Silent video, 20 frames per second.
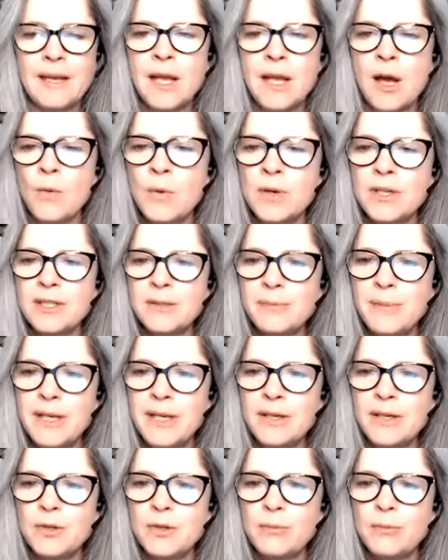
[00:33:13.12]
Now, I want to
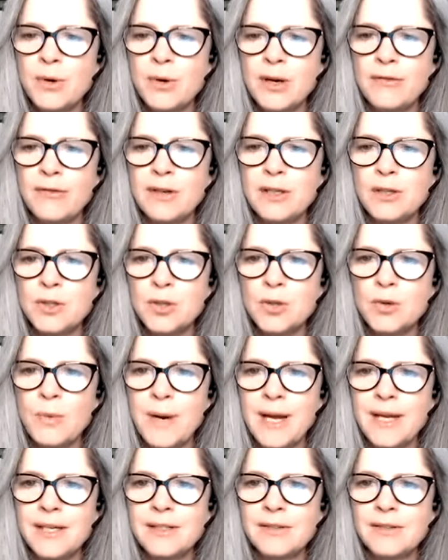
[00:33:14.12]
speak to briefly two
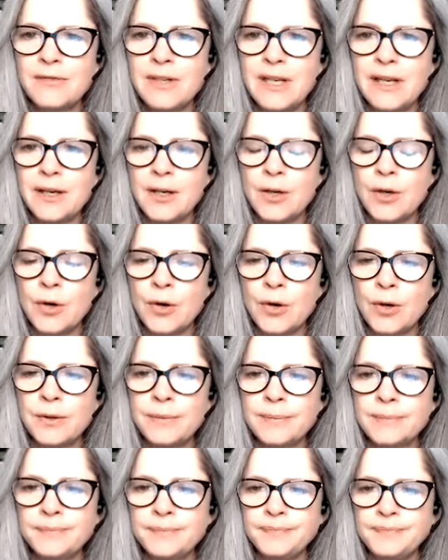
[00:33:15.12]
ways of letting go